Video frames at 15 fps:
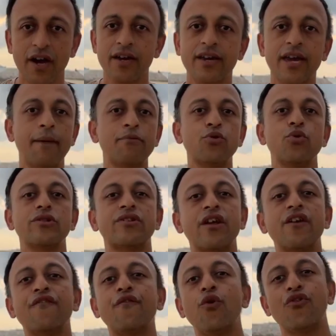came to a
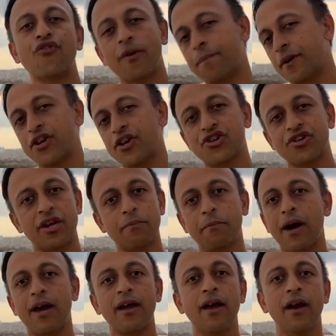threefold repetition, and
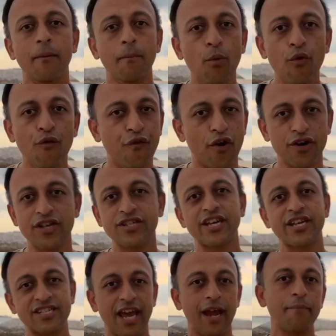by move
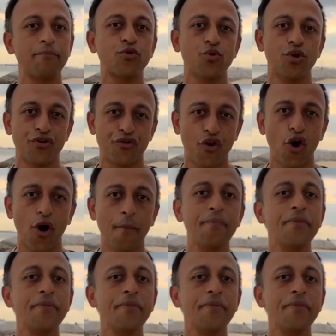46 came to a draw.